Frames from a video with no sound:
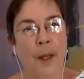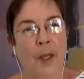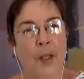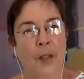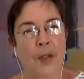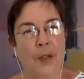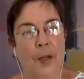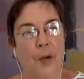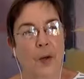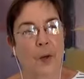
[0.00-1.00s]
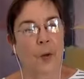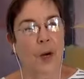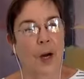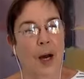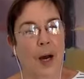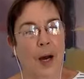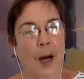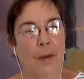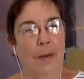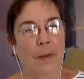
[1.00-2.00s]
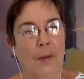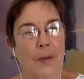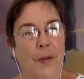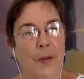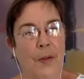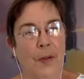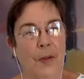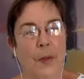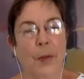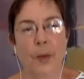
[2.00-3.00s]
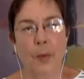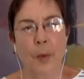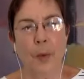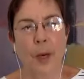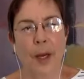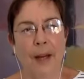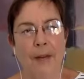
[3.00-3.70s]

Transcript: So in a way,